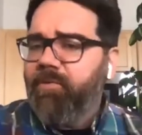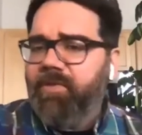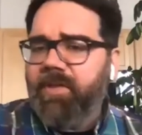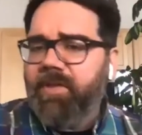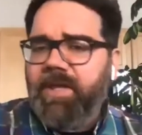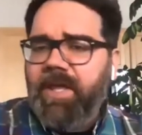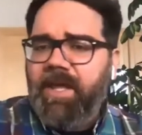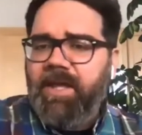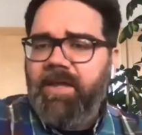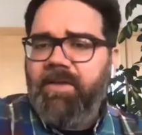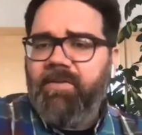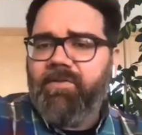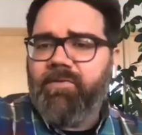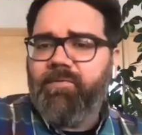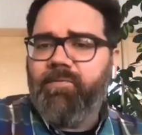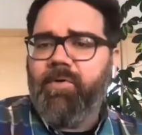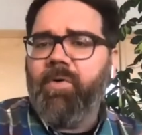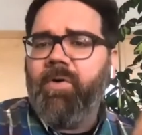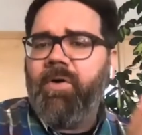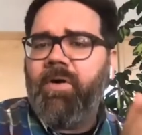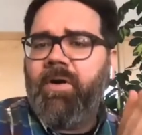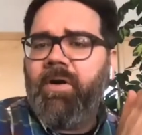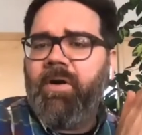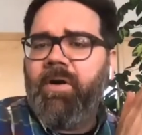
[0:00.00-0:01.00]
was the case
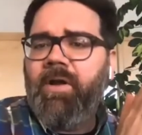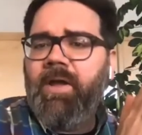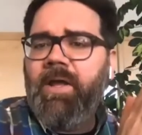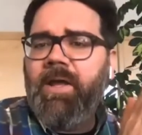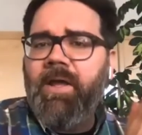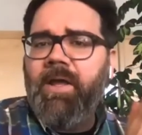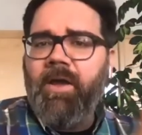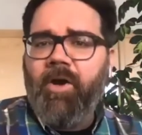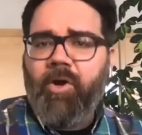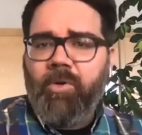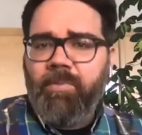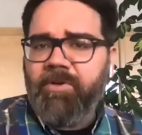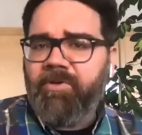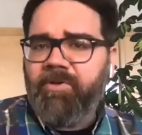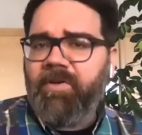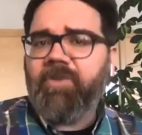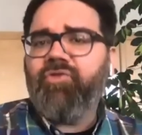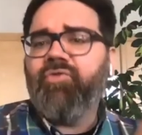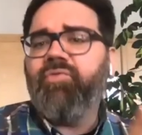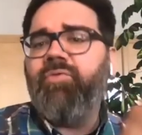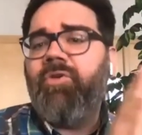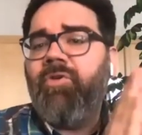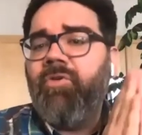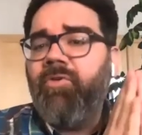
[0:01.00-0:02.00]
for
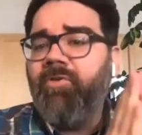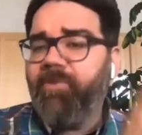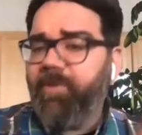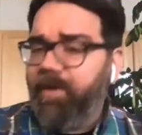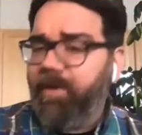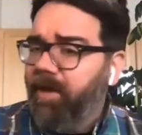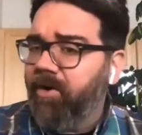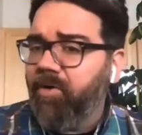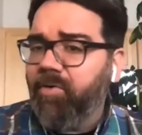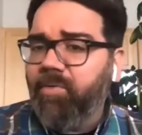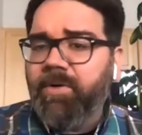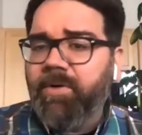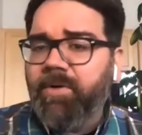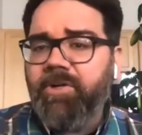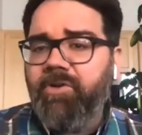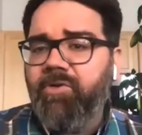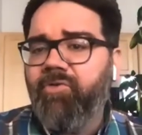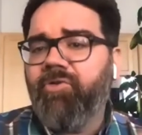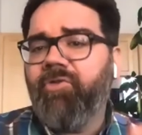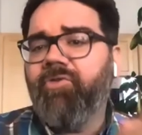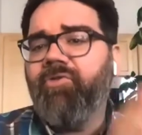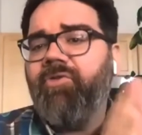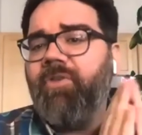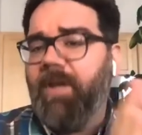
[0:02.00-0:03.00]
homosexuals, heroin
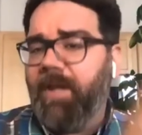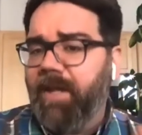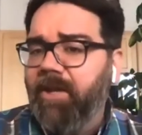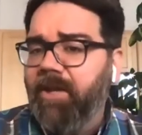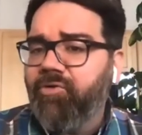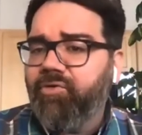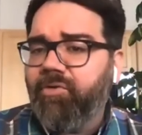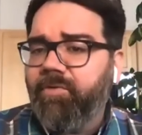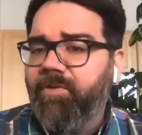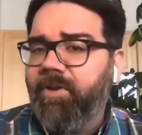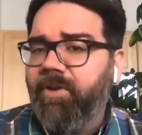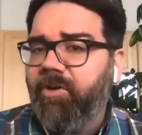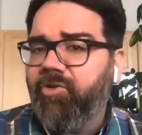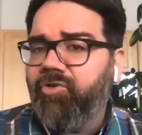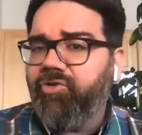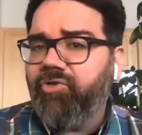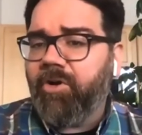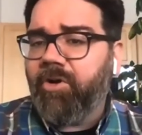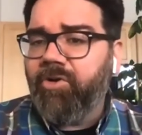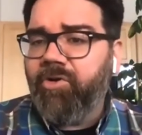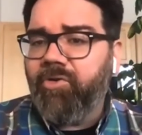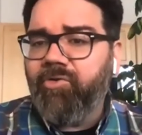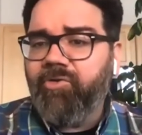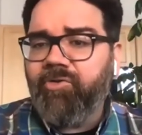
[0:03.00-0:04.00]
users, intravenous
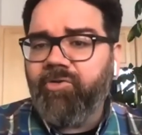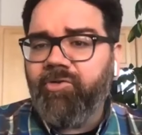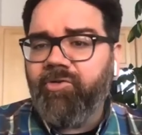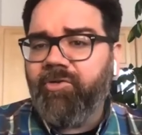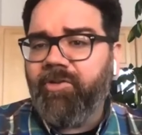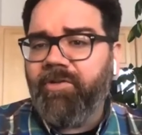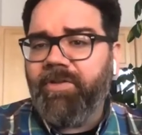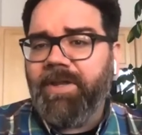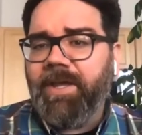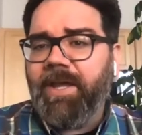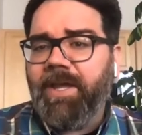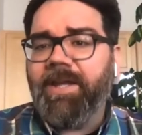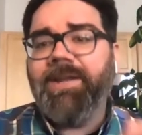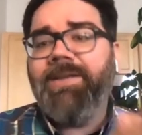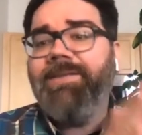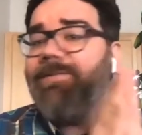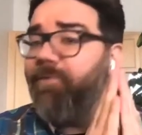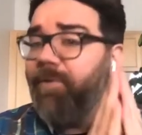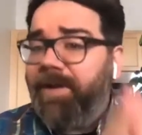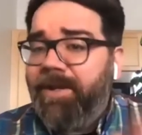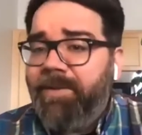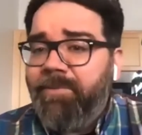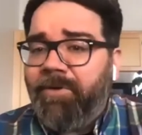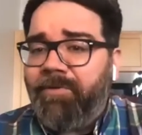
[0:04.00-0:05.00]
drug users in the 80s,
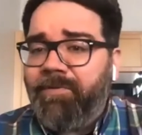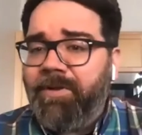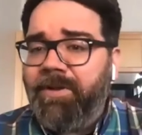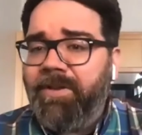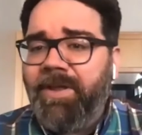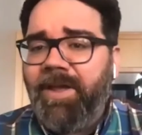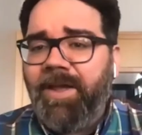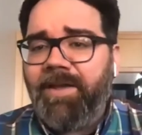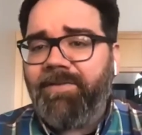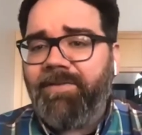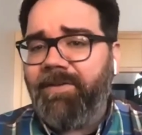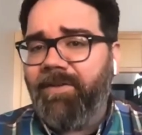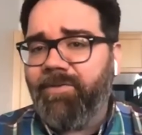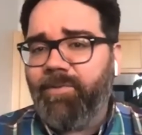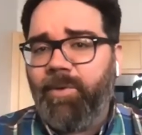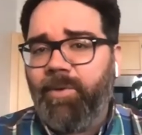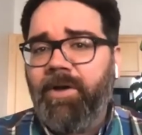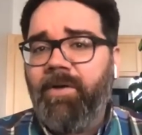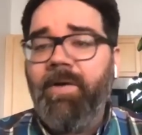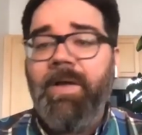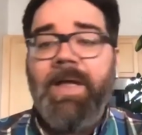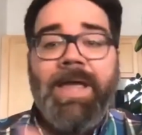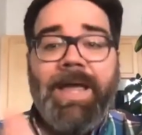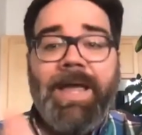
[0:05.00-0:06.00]
for hemophiliacs as
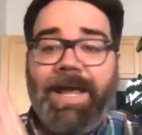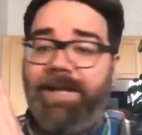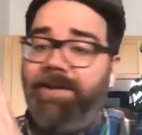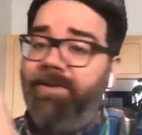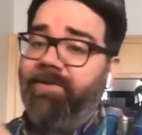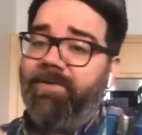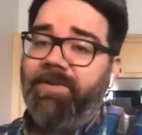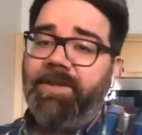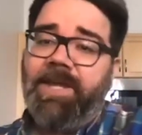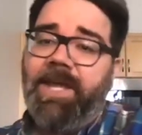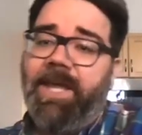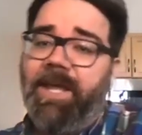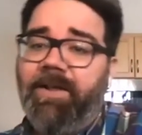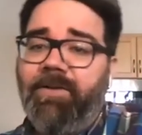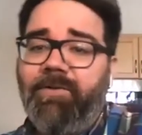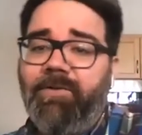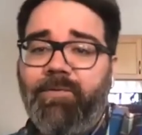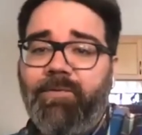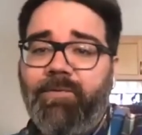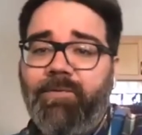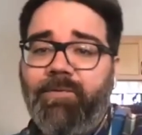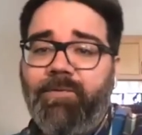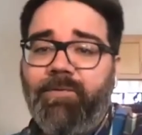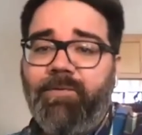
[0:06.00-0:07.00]
well. And it's the case
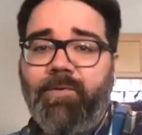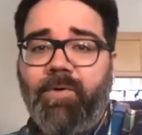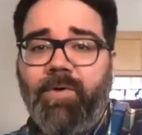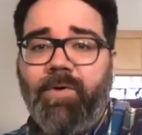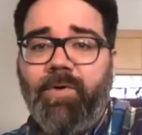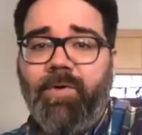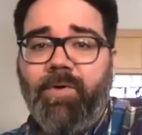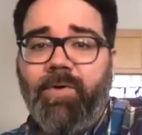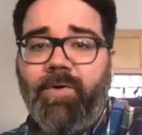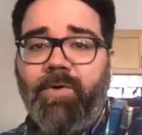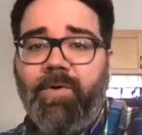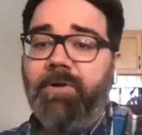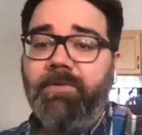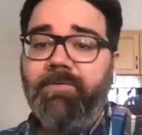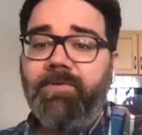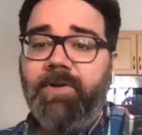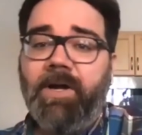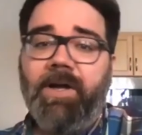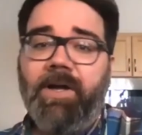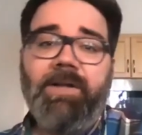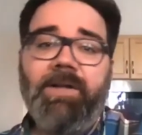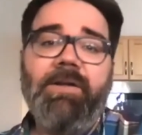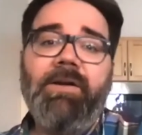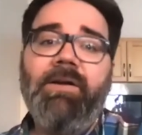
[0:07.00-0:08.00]
for
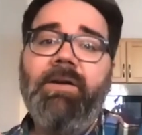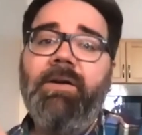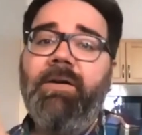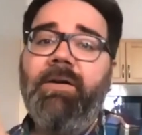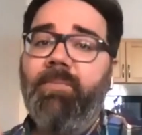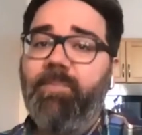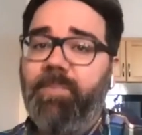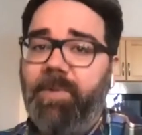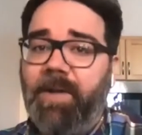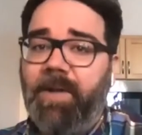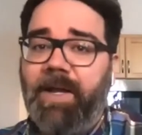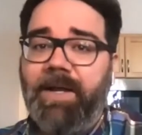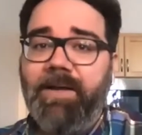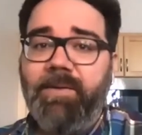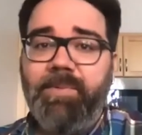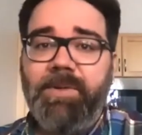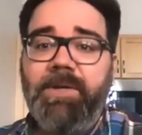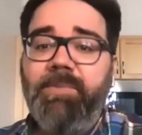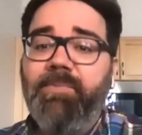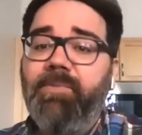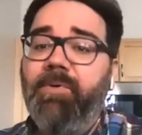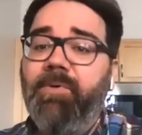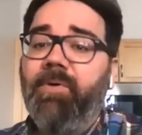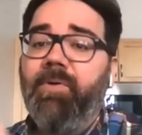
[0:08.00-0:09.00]
people of color,
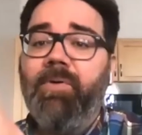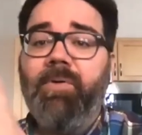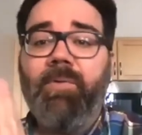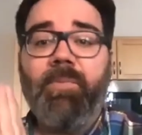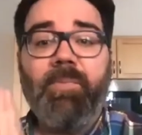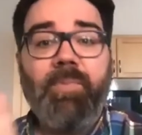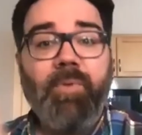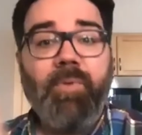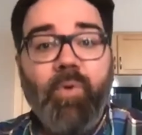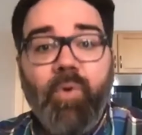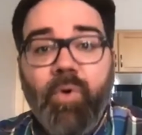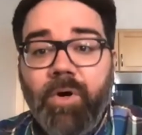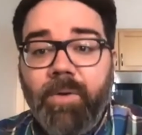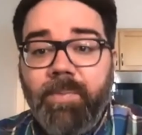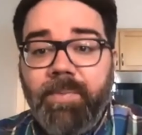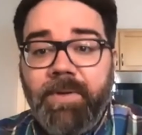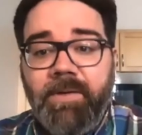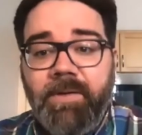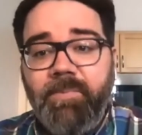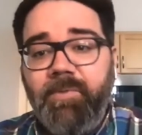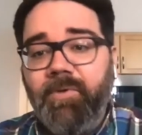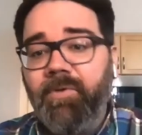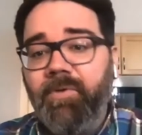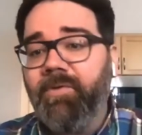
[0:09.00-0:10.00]
Black people, poor
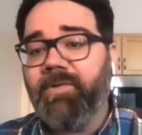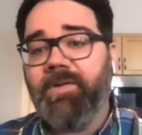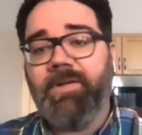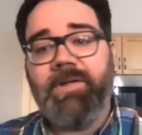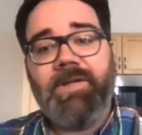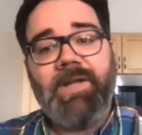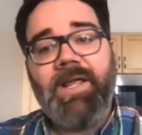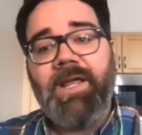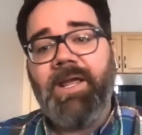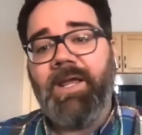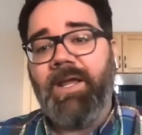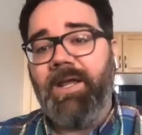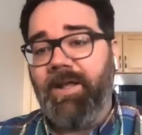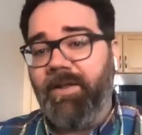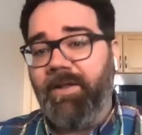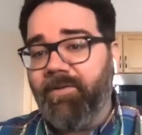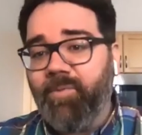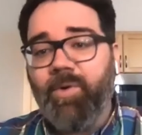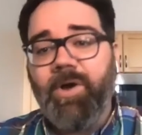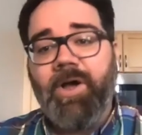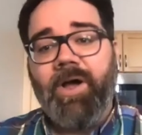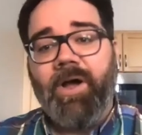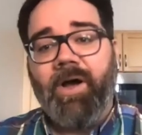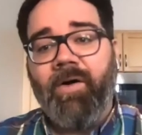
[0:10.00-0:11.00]
people today
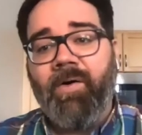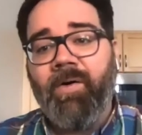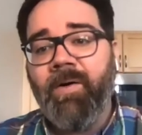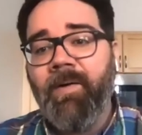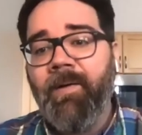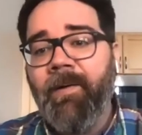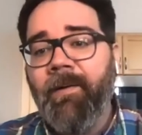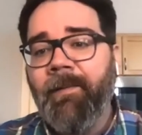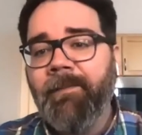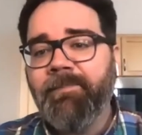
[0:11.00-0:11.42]
as well.